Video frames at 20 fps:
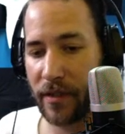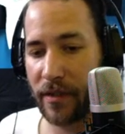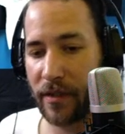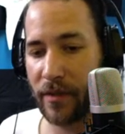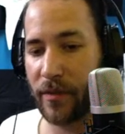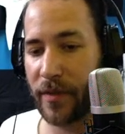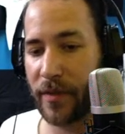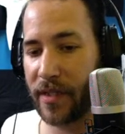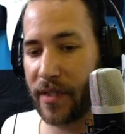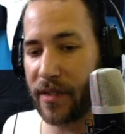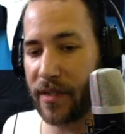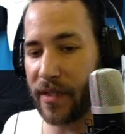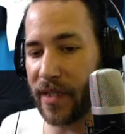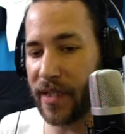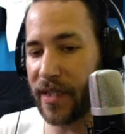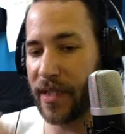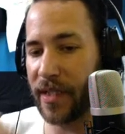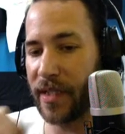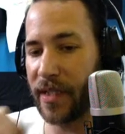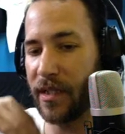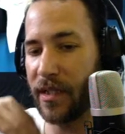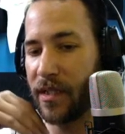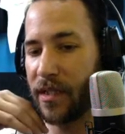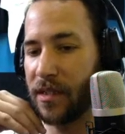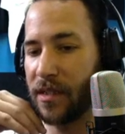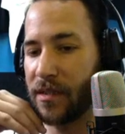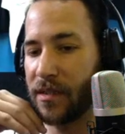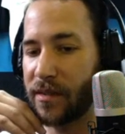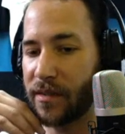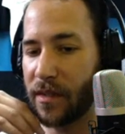We did.
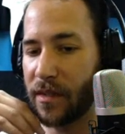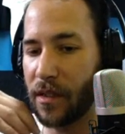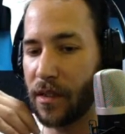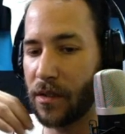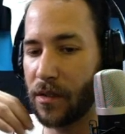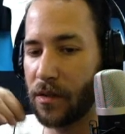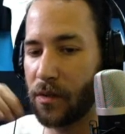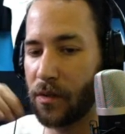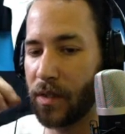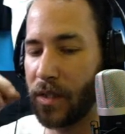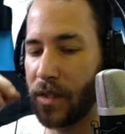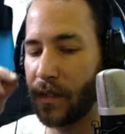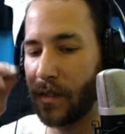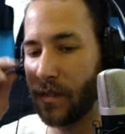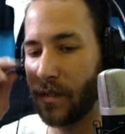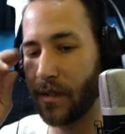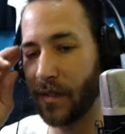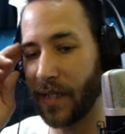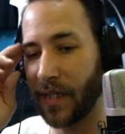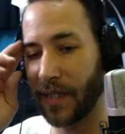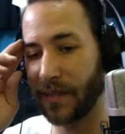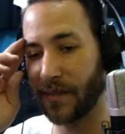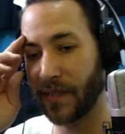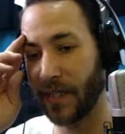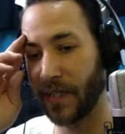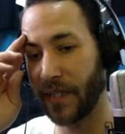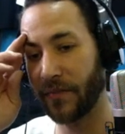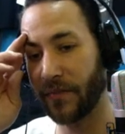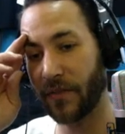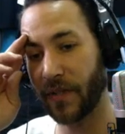So let's
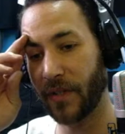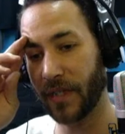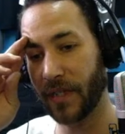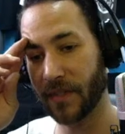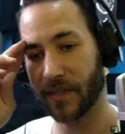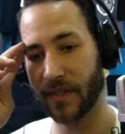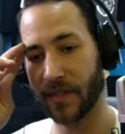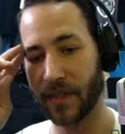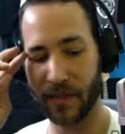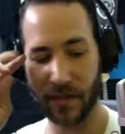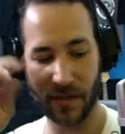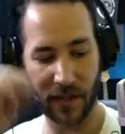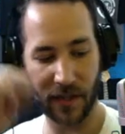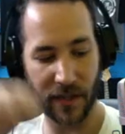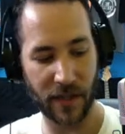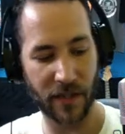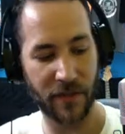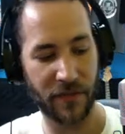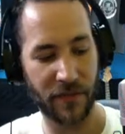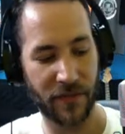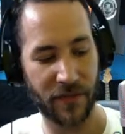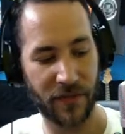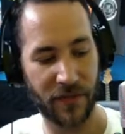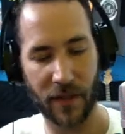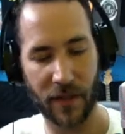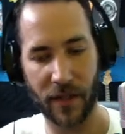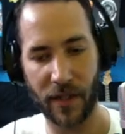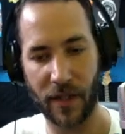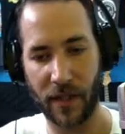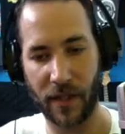say, for instance, if
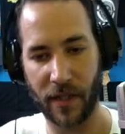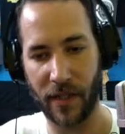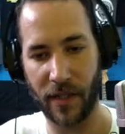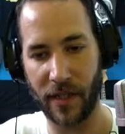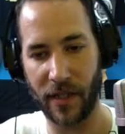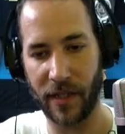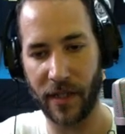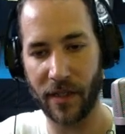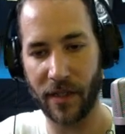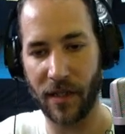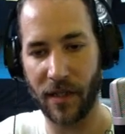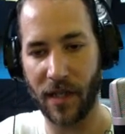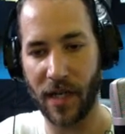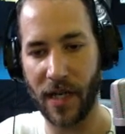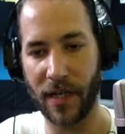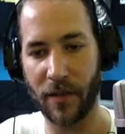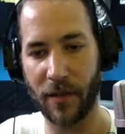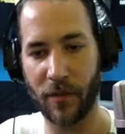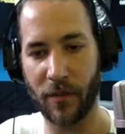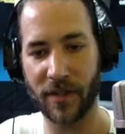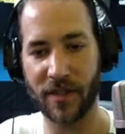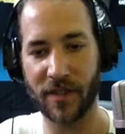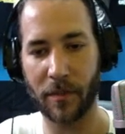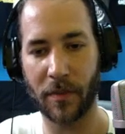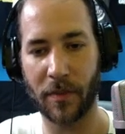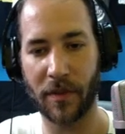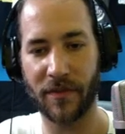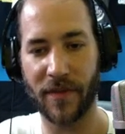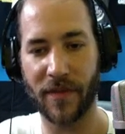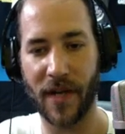a client wants to
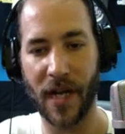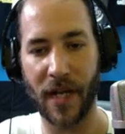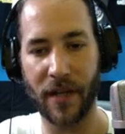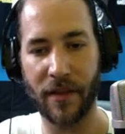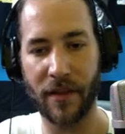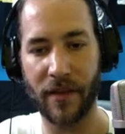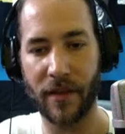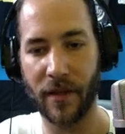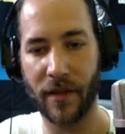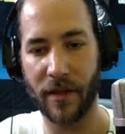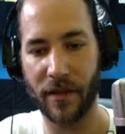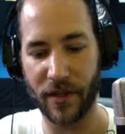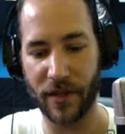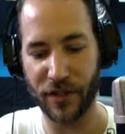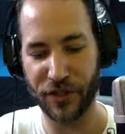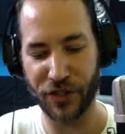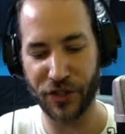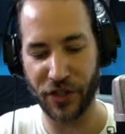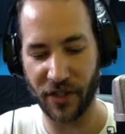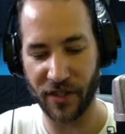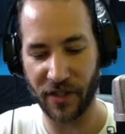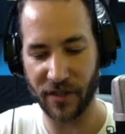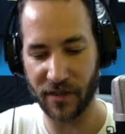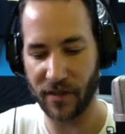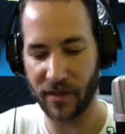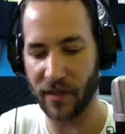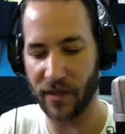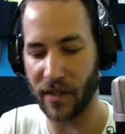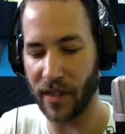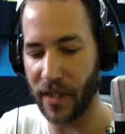provide the shirts,
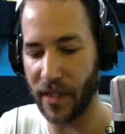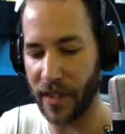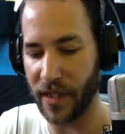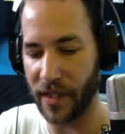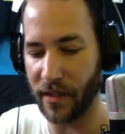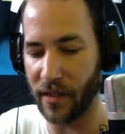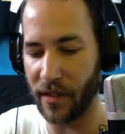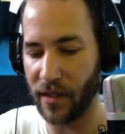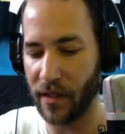then